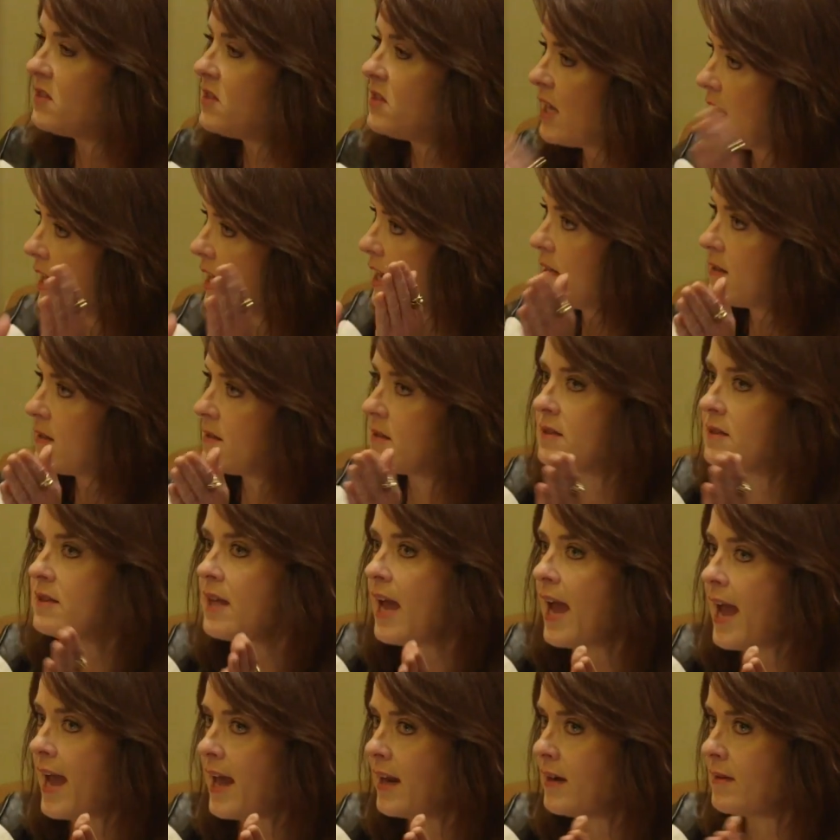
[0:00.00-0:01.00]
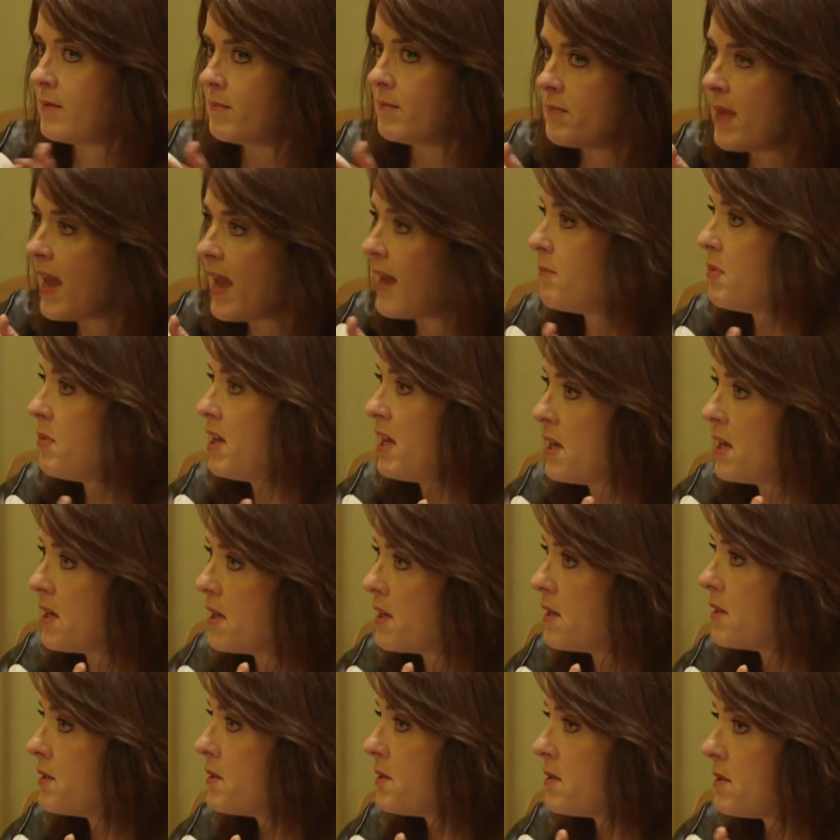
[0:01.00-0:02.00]
says that maybe
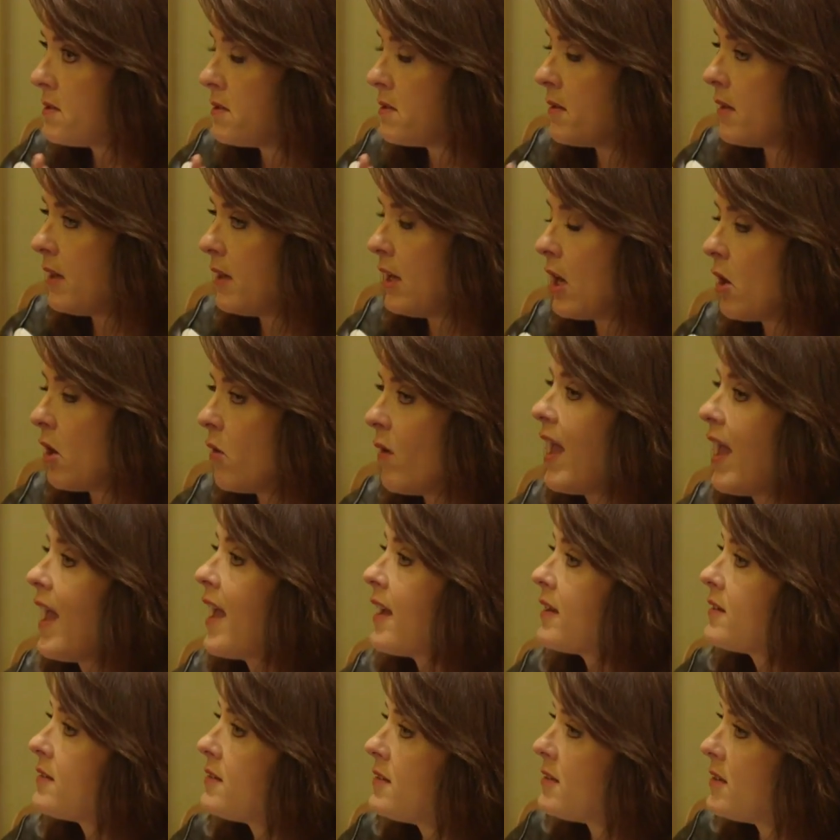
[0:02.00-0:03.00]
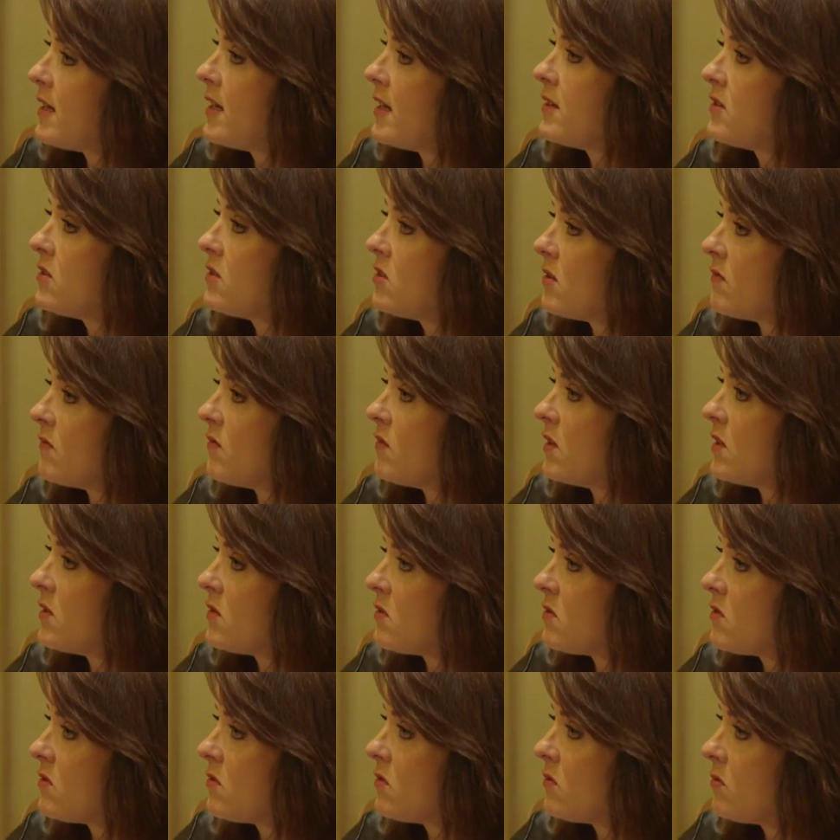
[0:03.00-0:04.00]
is, you know, X cents of
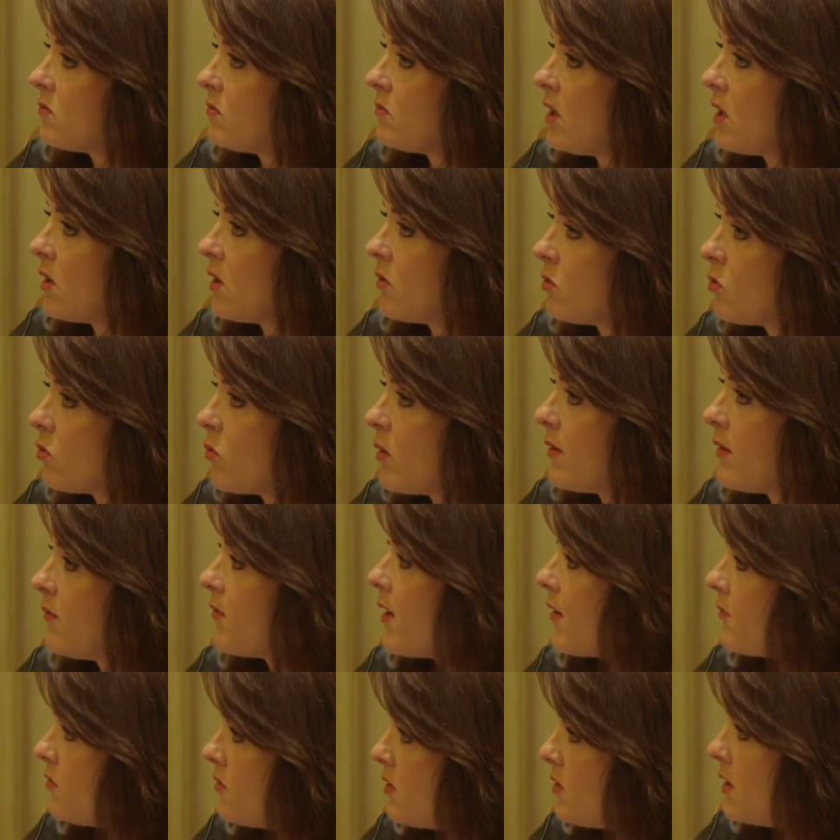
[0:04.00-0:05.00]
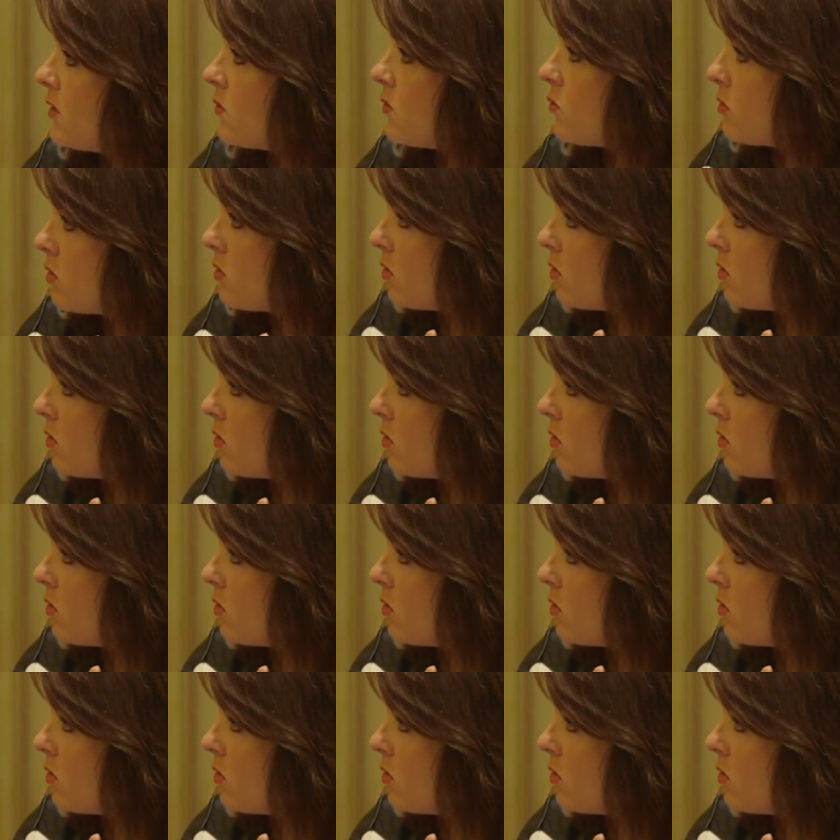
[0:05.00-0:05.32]
this, you know, 25 cents we're